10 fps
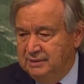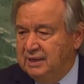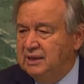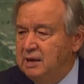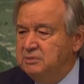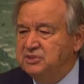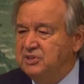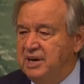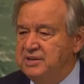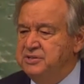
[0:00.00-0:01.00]
The climate
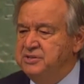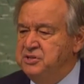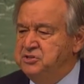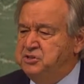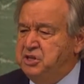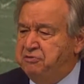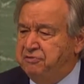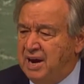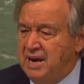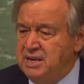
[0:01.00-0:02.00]
crisis is the
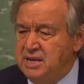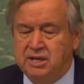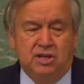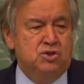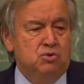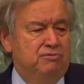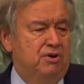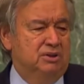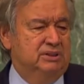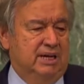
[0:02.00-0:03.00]
defining issue of
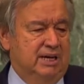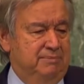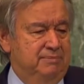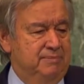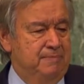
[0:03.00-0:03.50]
our time,